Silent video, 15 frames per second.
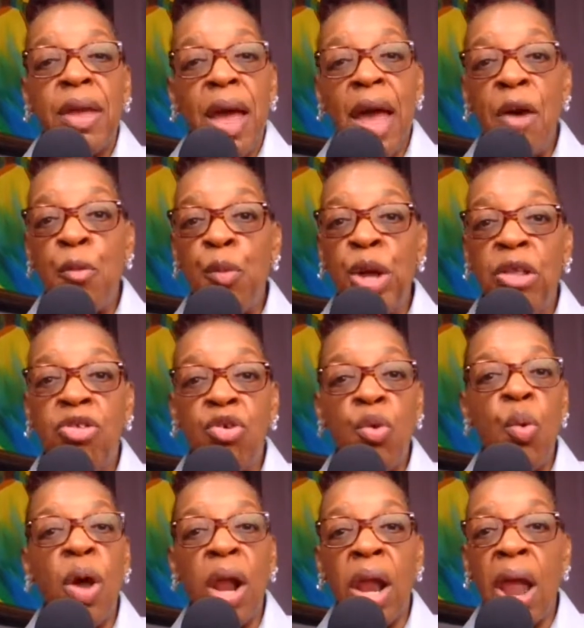and we do
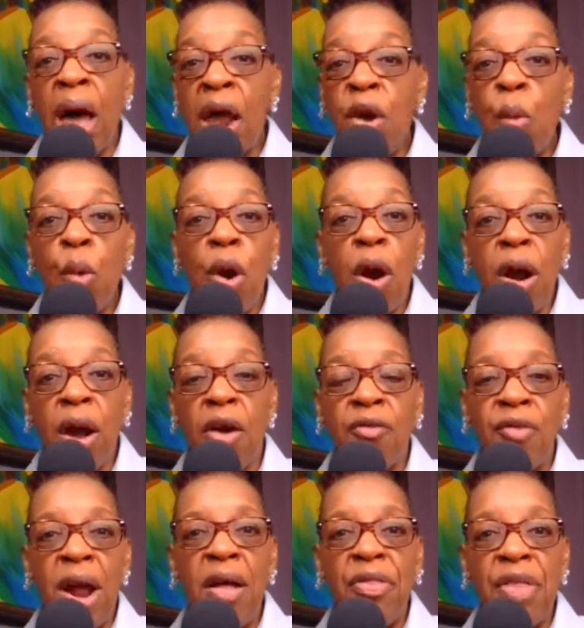a lot of work
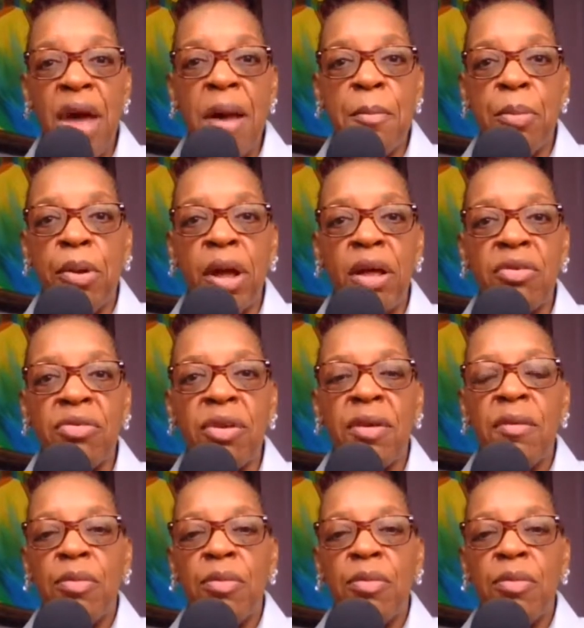around that place,